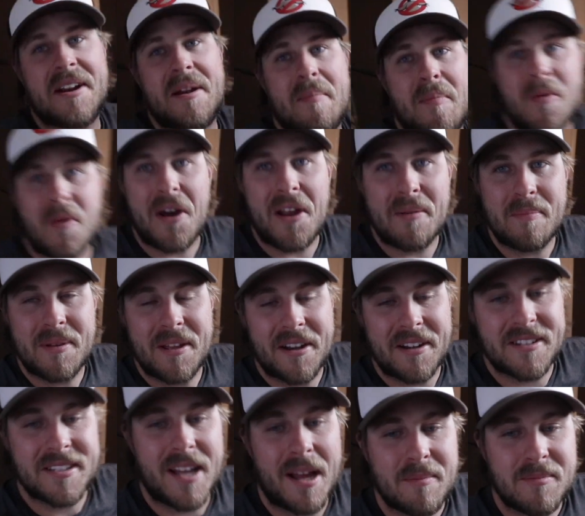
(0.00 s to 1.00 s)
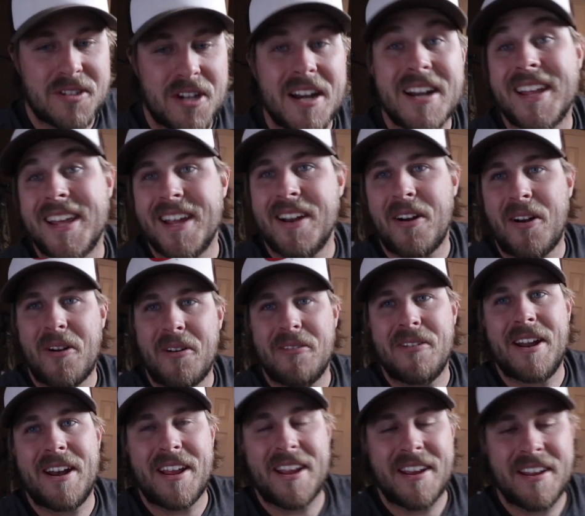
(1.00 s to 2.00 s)
up quite a bit of time, trying to get her
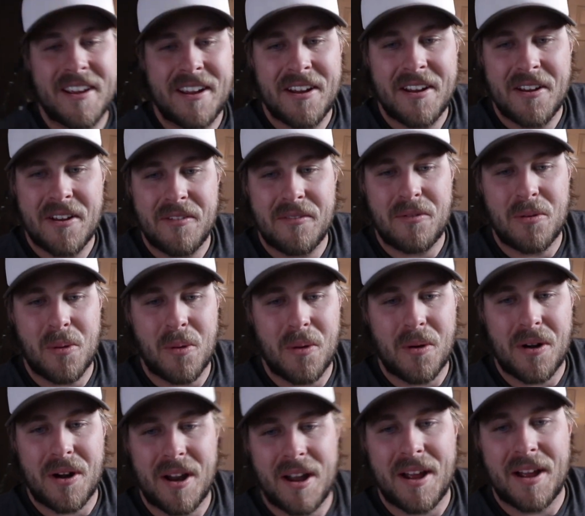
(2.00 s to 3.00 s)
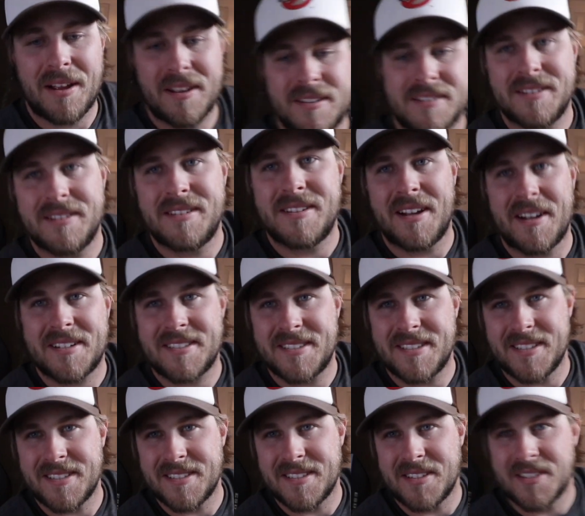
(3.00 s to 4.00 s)
ready for uh, duck
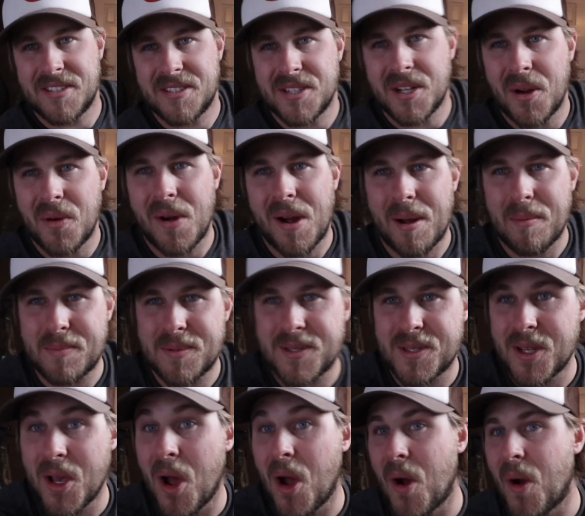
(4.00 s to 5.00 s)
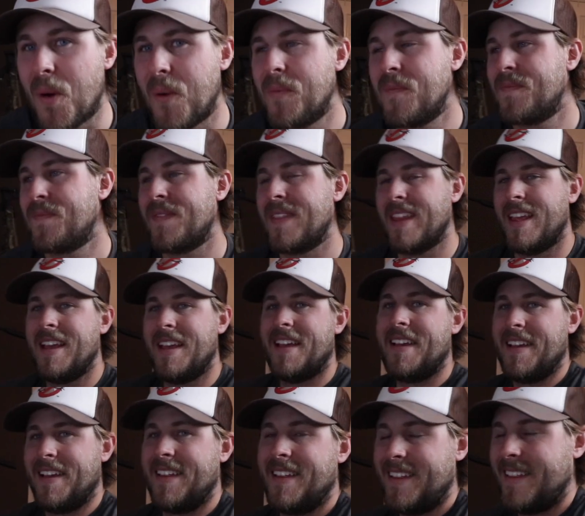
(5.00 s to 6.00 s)
season to show up. So
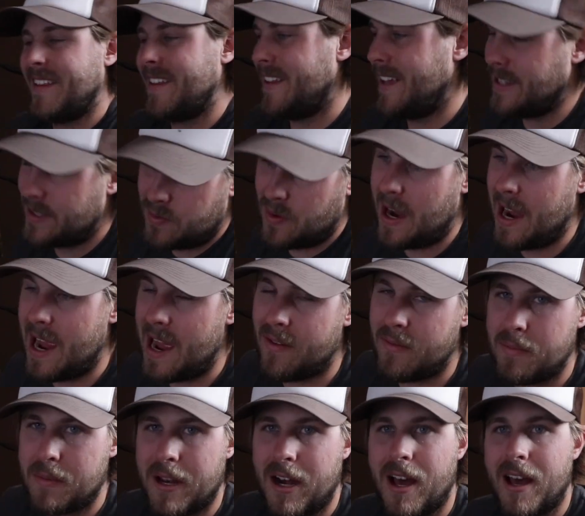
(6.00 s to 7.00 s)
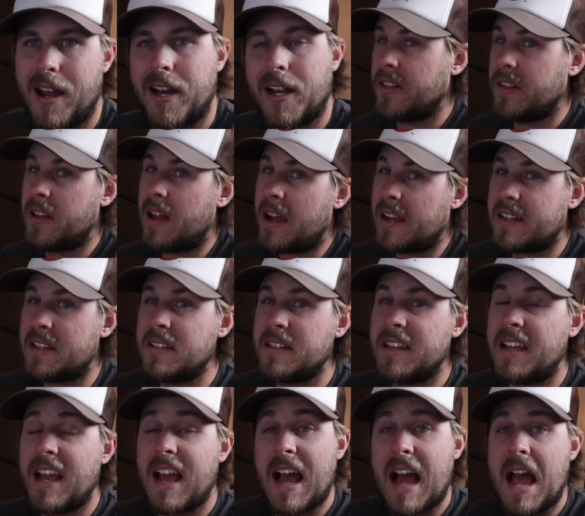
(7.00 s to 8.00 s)
that's why I haven't been hunting.
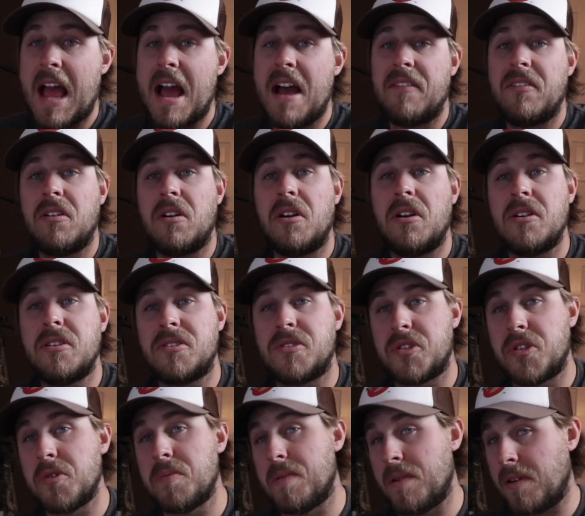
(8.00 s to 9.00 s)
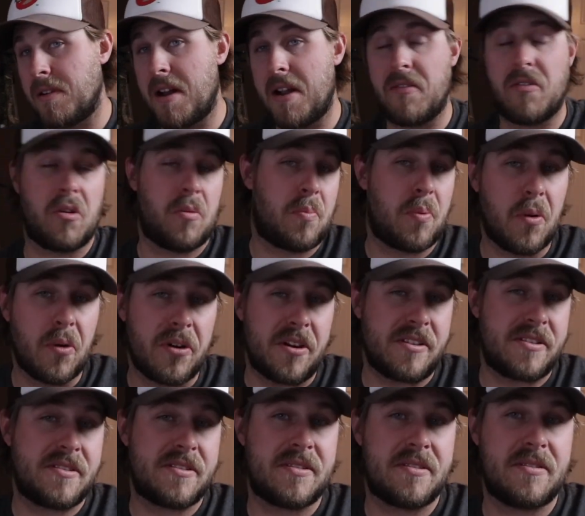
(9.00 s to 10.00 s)
Luckily, I haven't heard super great
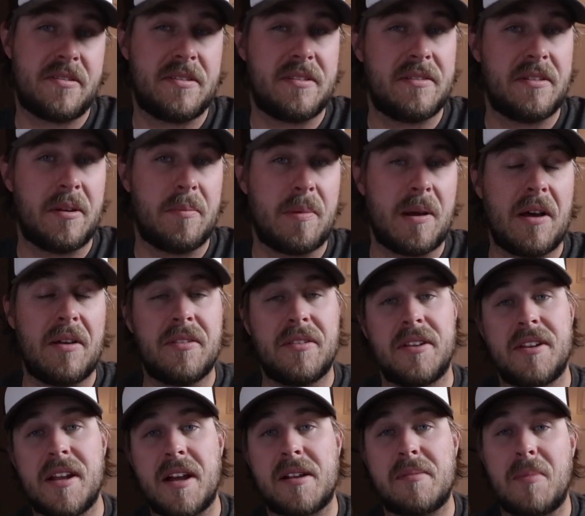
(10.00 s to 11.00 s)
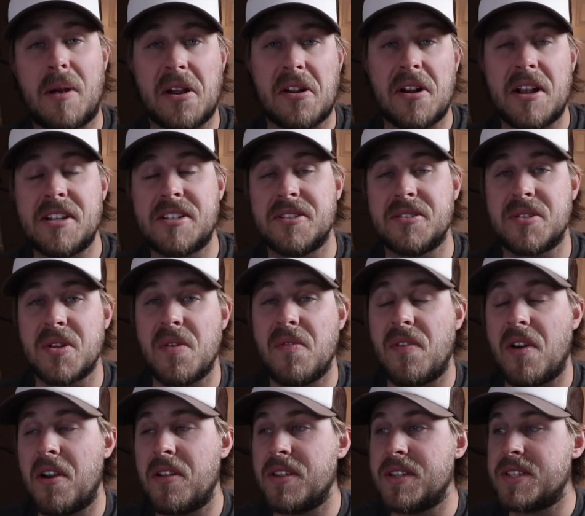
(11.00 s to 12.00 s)
reports about the duck migration so
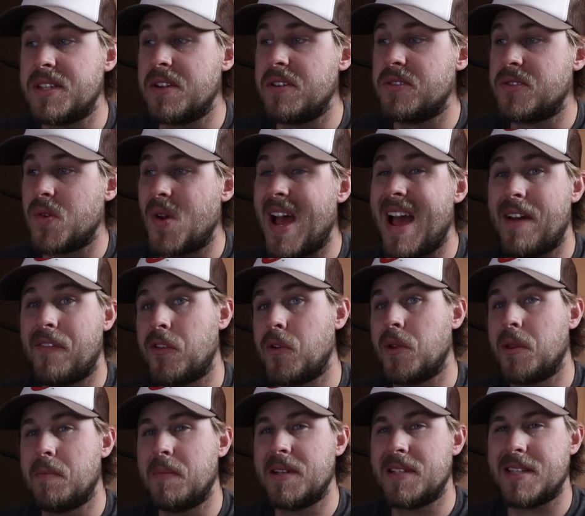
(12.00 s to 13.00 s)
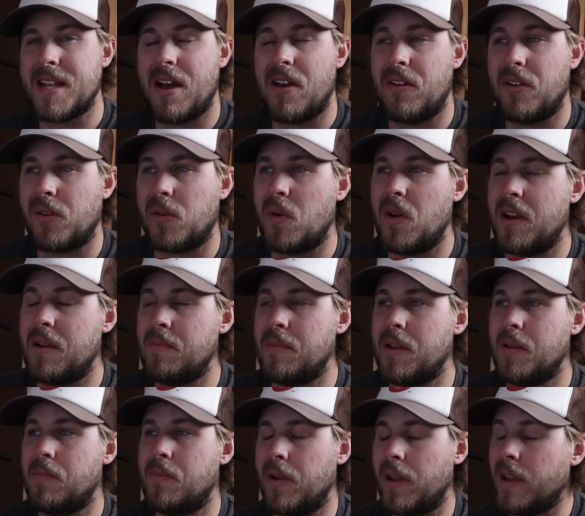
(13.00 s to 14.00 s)
far this year, so I haven't really missed out on quite a
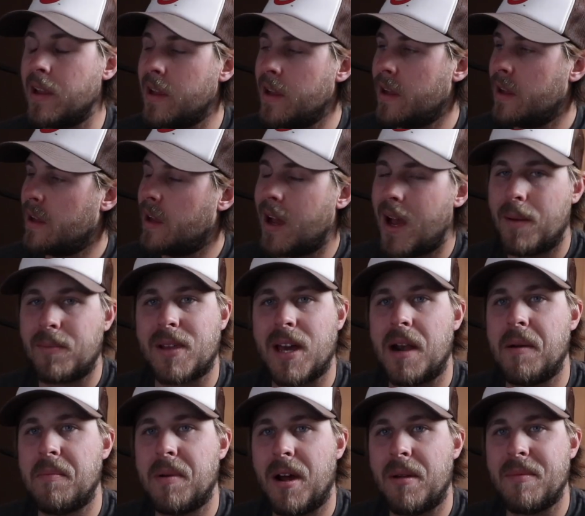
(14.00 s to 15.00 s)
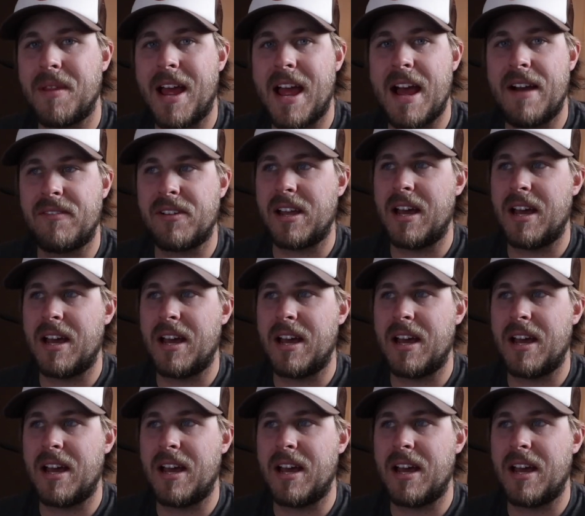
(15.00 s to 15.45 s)
bit, but I'm kind of bummed that I haven't